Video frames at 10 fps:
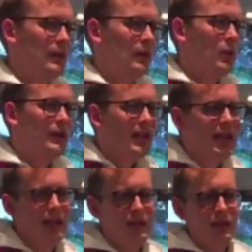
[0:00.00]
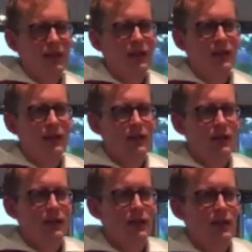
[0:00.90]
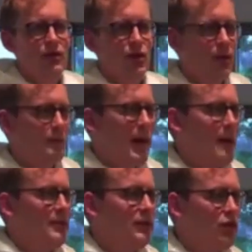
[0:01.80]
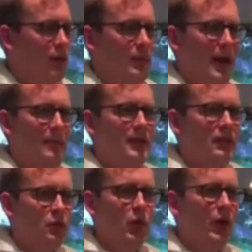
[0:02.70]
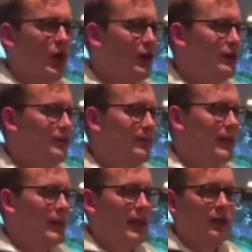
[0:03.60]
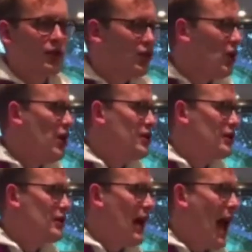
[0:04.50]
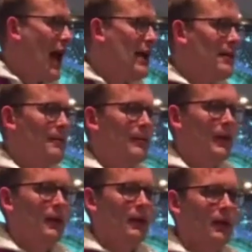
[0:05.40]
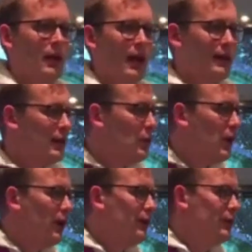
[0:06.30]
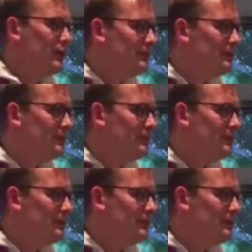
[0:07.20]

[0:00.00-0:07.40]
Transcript: We need John the Baptist's word in the church today and in the world.